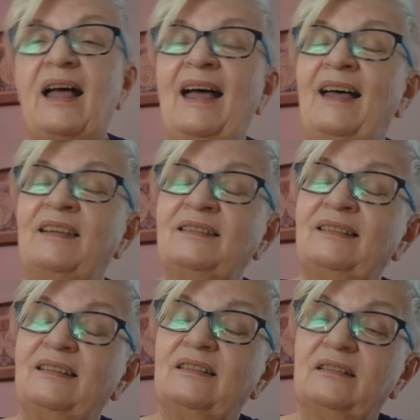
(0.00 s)

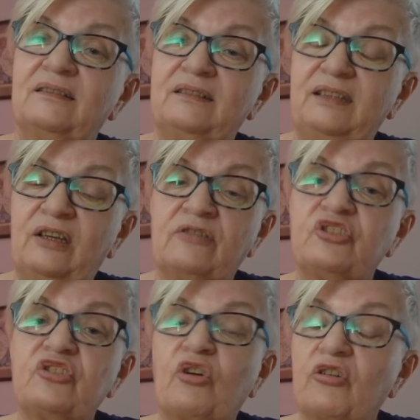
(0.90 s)
and the
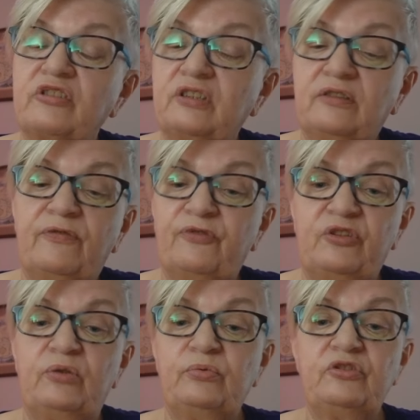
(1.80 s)
uncharted
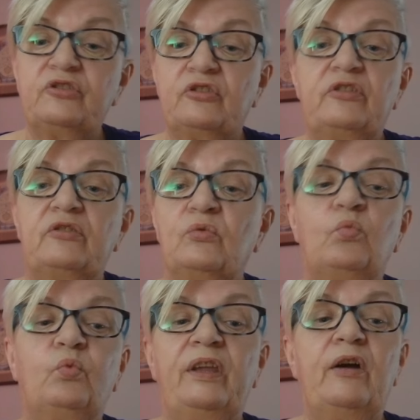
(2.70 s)
future
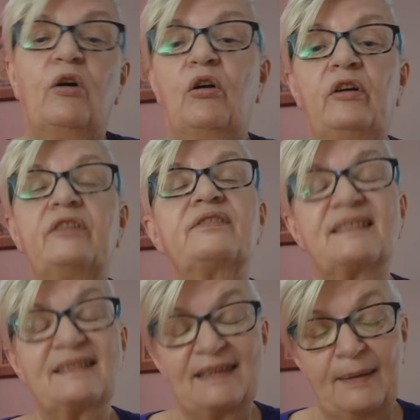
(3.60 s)
we are
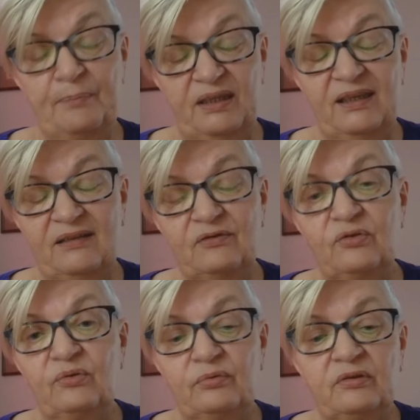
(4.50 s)
stepping
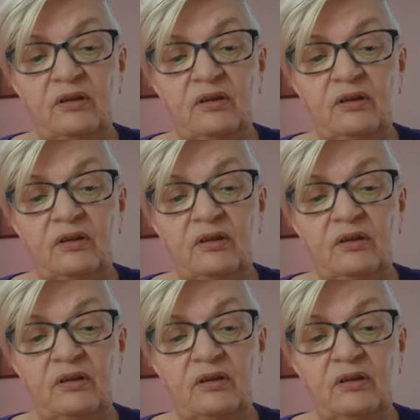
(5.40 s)
into